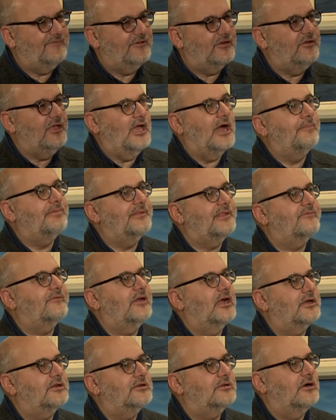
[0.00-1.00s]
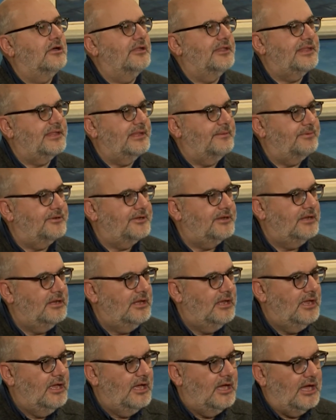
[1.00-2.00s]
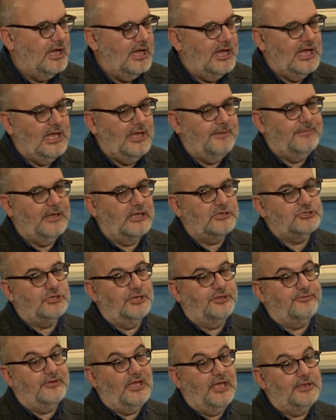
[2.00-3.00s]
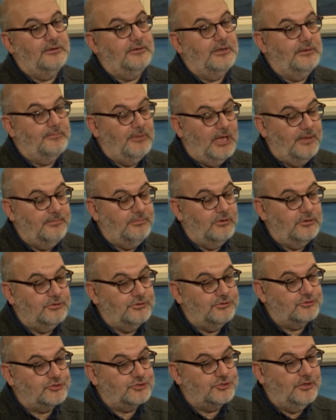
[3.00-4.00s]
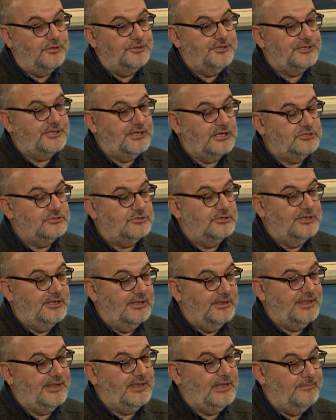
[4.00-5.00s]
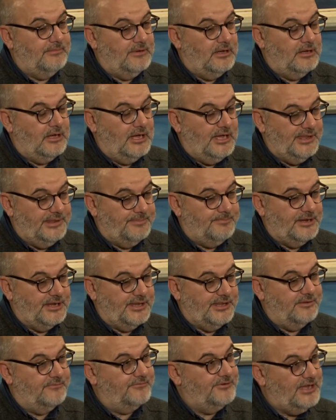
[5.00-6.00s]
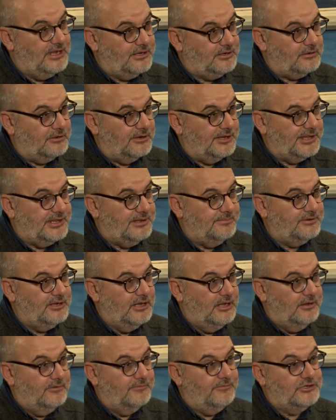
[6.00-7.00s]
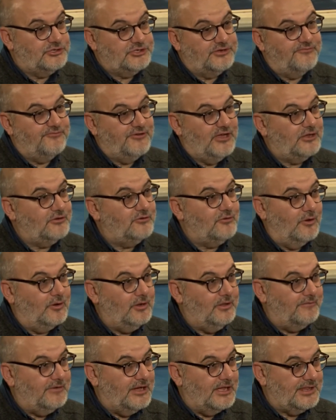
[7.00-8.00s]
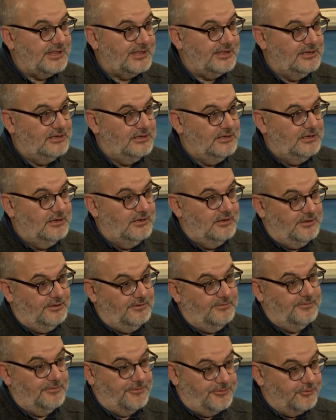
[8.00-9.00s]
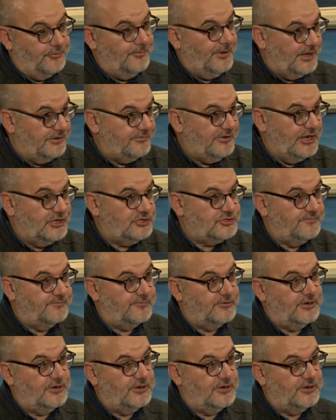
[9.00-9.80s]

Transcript: a very abstract concept. Mm-hmm. I'm actually trying in my book to show that actually there are some aspects of that concept which affect all of us, through migration,